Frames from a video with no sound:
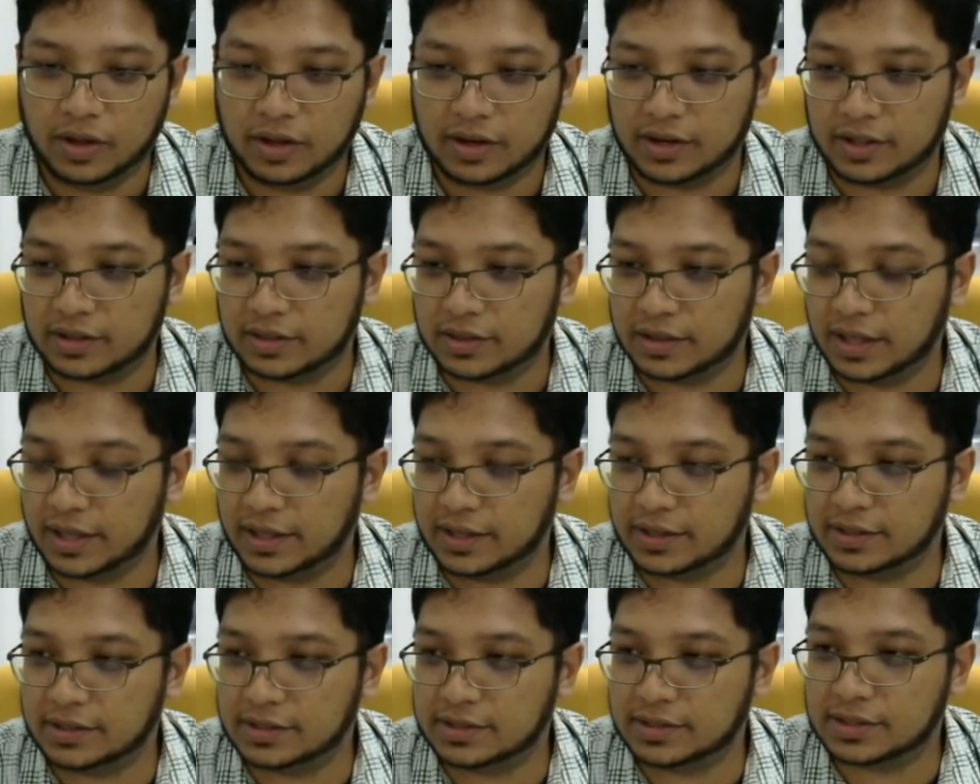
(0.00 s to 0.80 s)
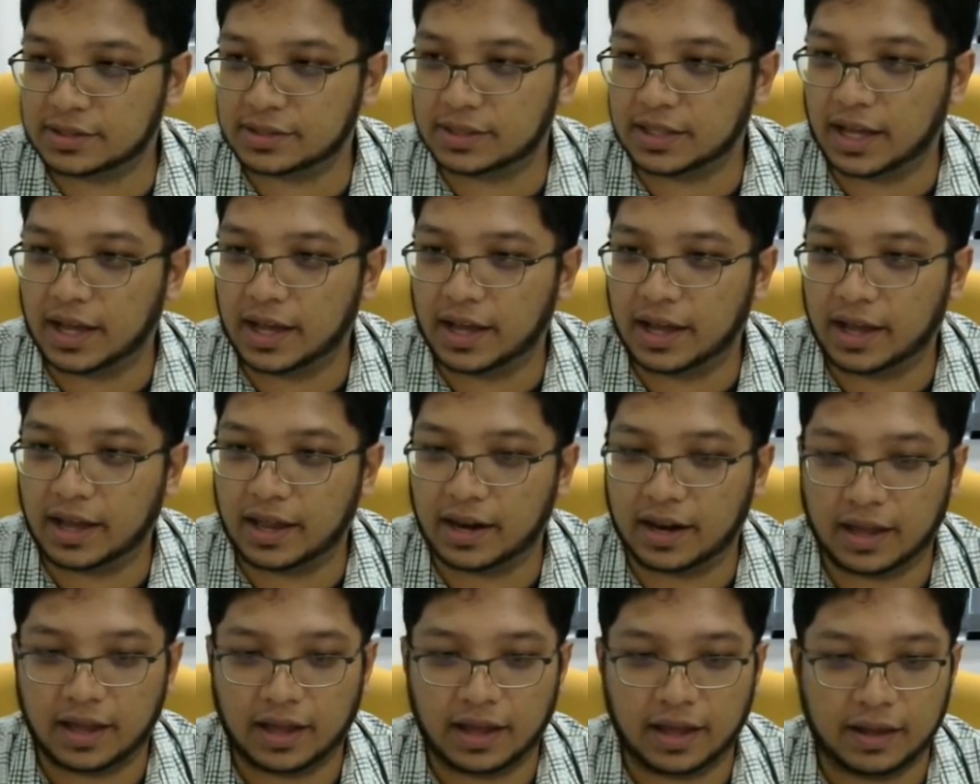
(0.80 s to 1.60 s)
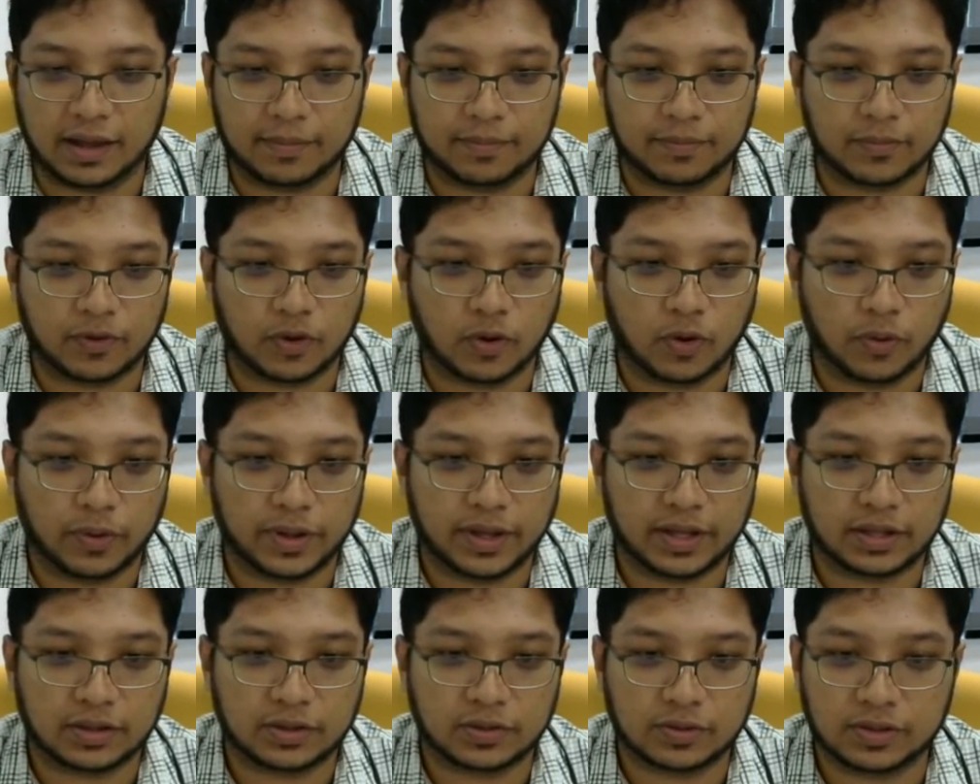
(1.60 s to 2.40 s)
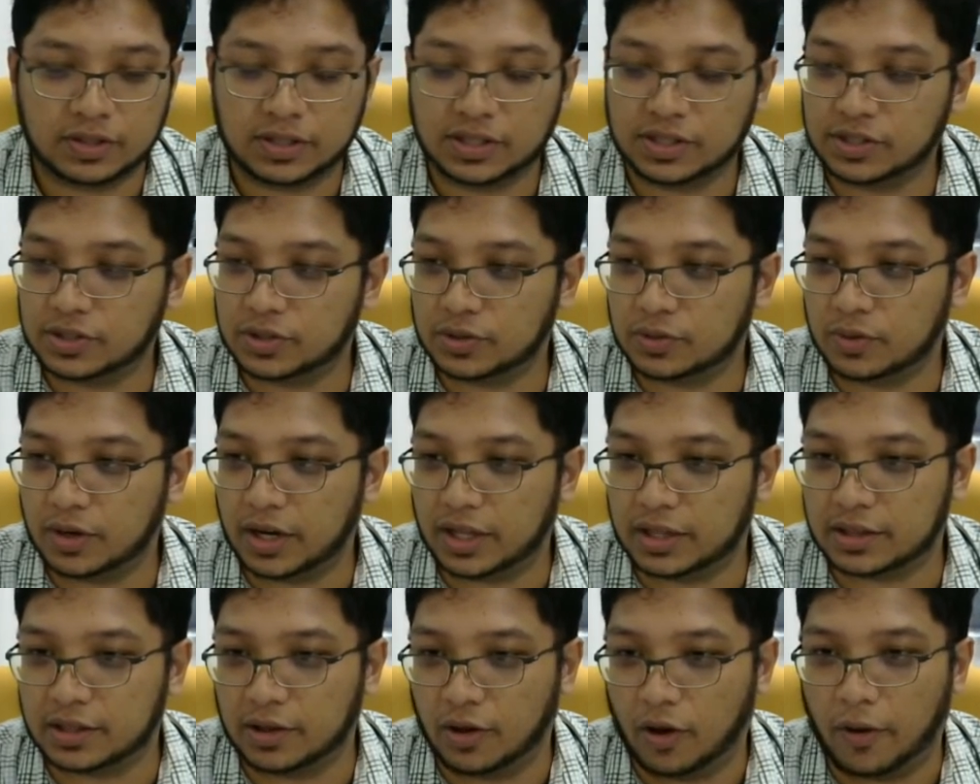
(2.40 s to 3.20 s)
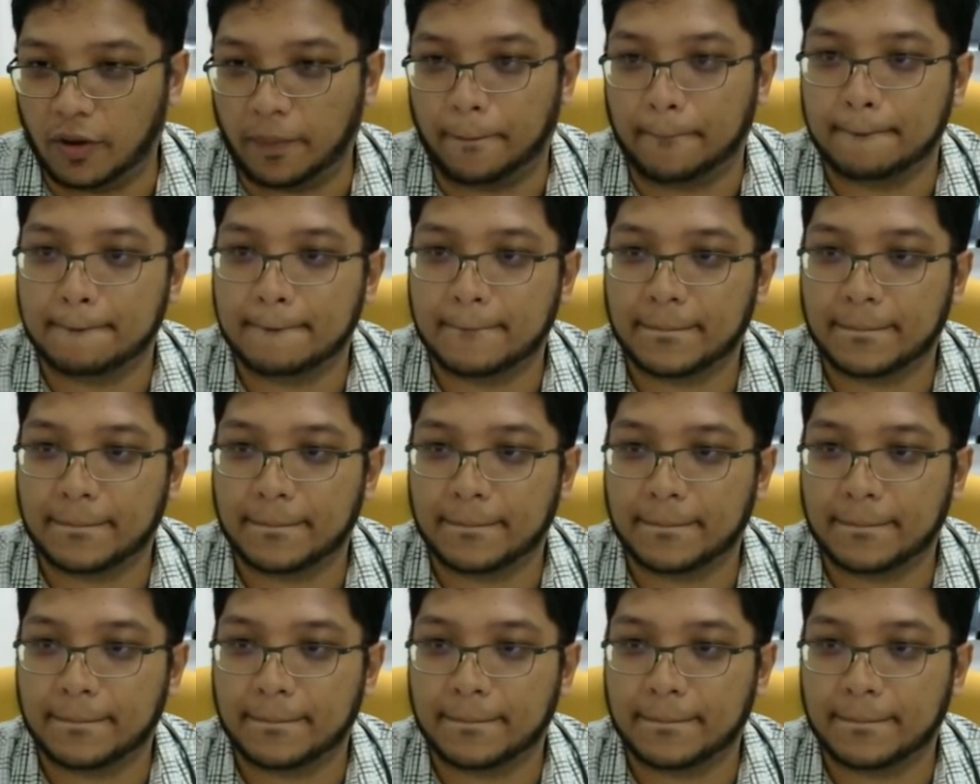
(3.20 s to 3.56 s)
the things that I'm going to teach you later on.